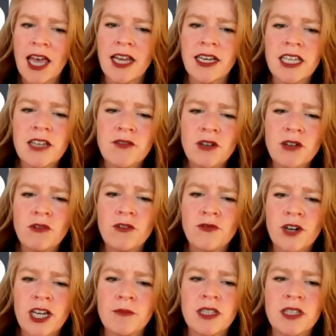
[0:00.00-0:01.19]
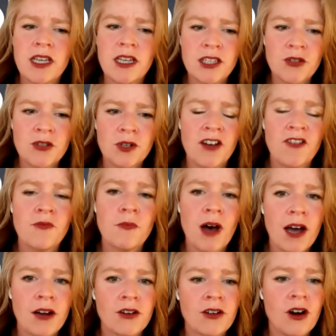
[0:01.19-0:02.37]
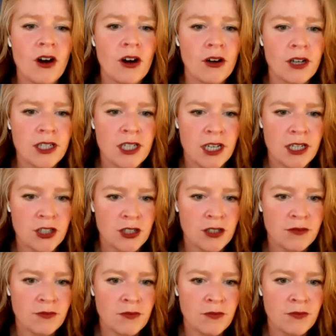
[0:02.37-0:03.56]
and even reframes the history of modern architecture.